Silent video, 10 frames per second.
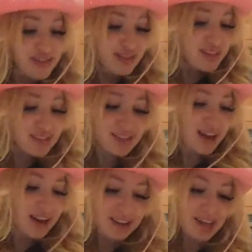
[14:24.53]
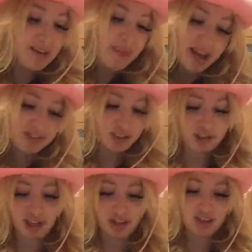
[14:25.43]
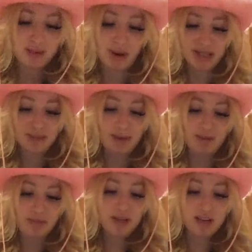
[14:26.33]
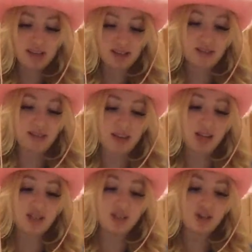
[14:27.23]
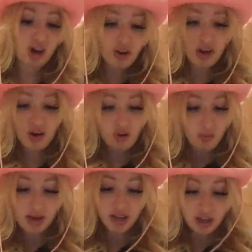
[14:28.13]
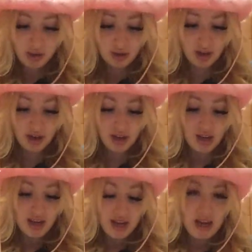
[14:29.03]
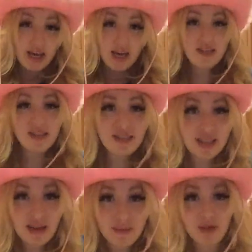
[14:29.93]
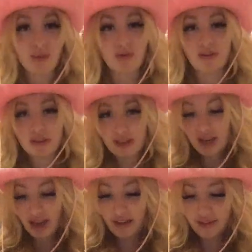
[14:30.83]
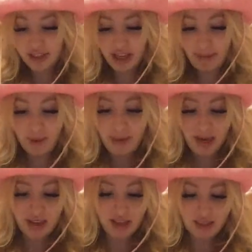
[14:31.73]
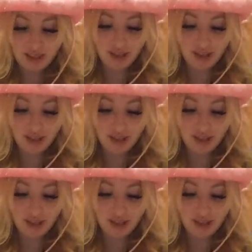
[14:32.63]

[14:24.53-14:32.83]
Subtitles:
This is kind of like a magic trick, this recipe, because it's turning Greek yogurt into cinnamon rolls. Like every time I make this,